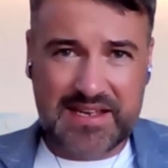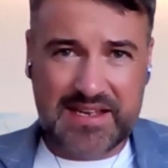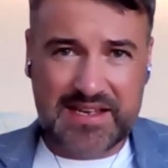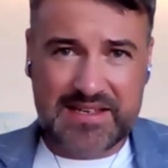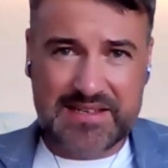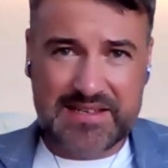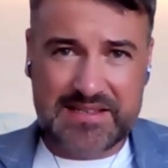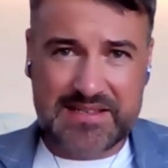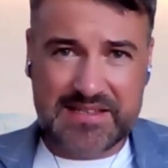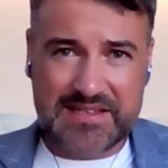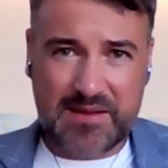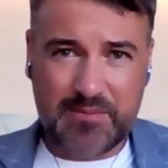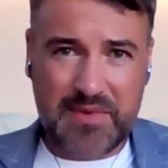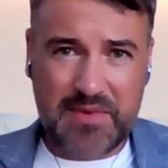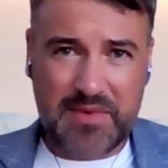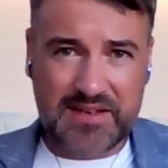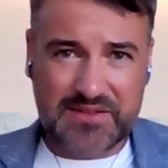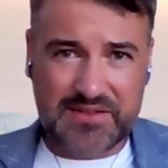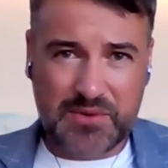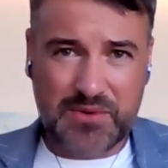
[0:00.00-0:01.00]
And um,
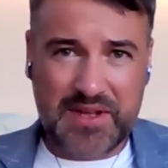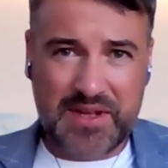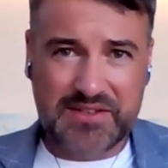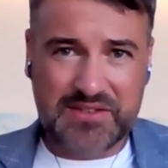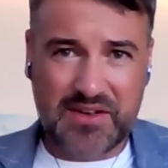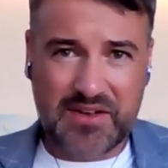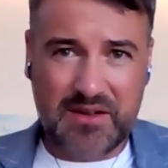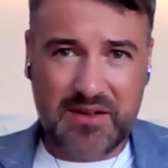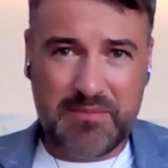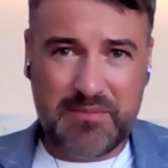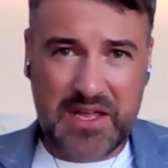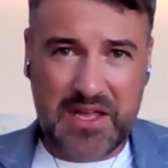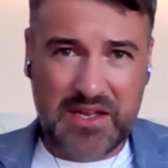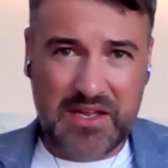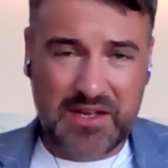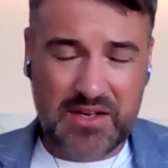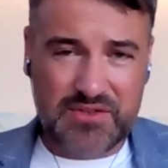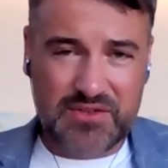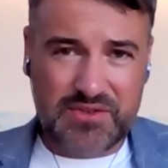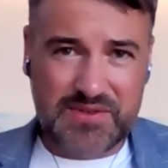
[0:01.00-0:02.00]
until that time,
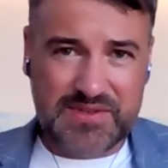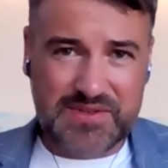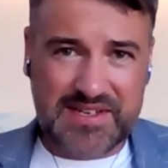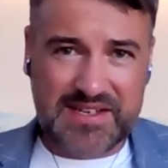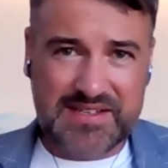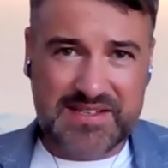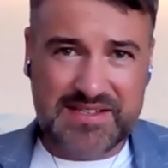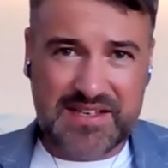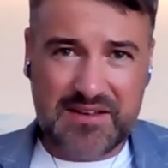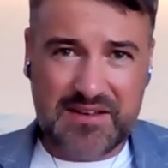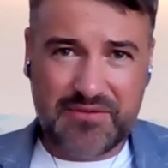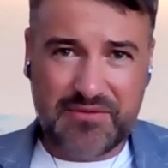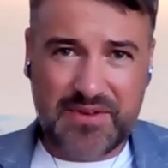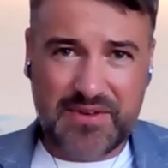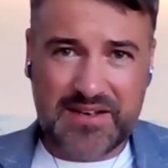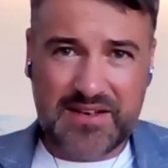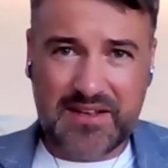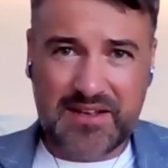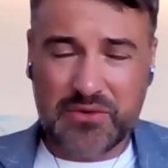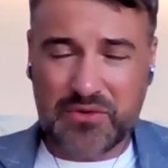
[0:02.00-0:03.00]
do stay safe
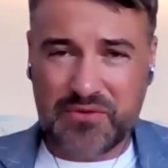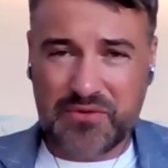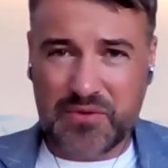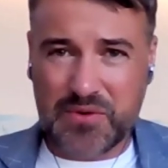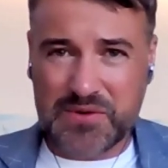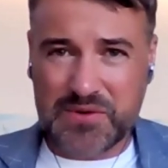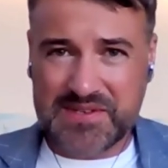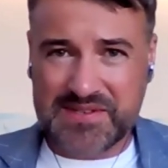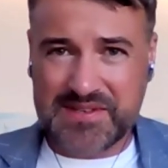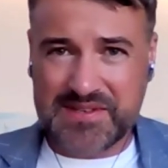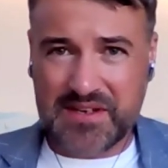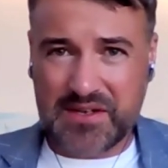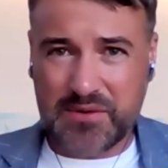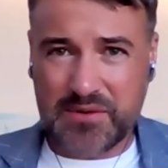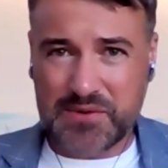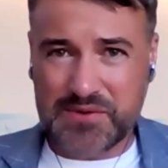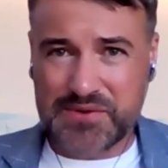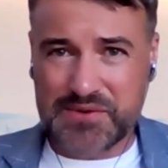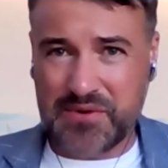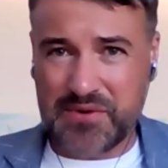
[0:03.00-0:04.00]
and I uh, look forward to seeing you
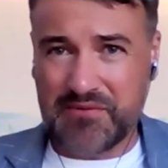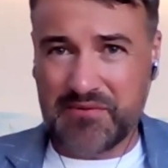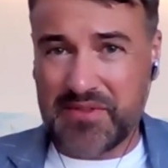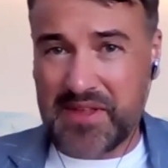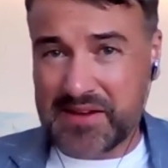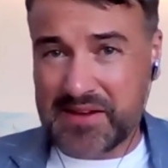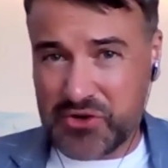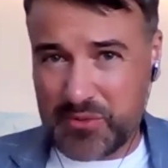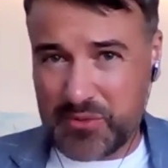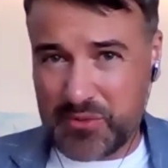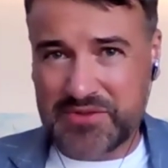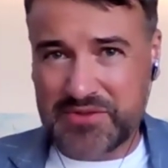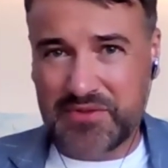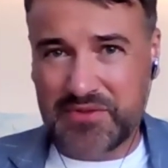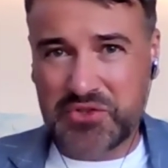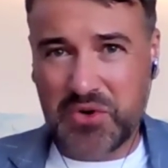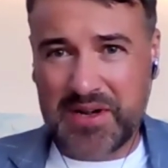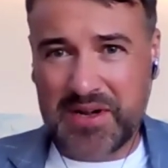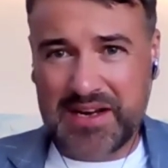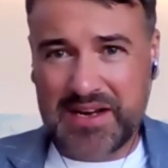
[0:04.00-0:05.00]
all soon. Thanks very much for
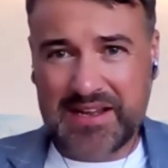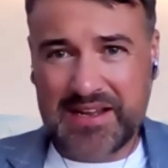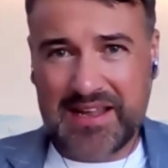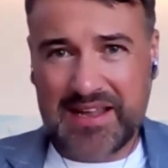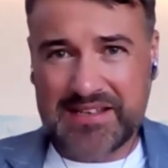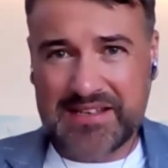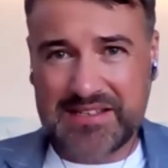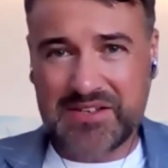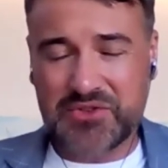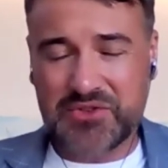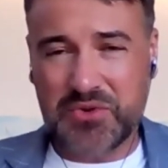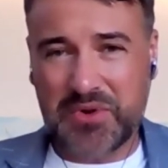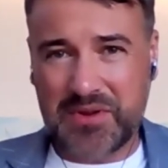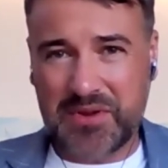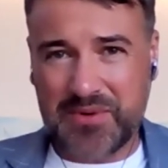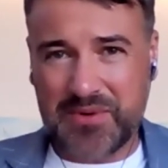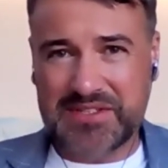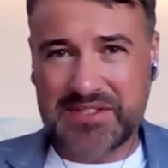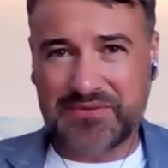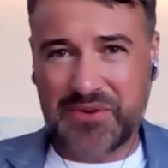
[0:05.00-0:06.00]
joining and enjoy
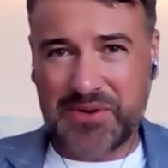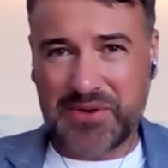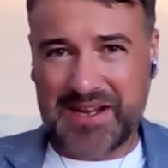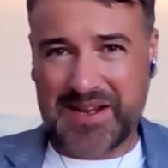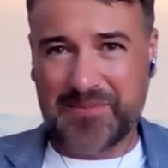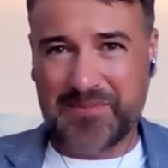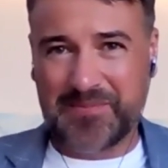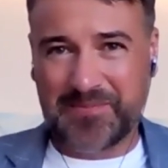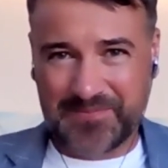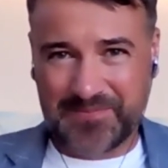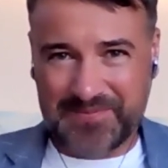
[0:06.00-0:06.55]
the rest of your day.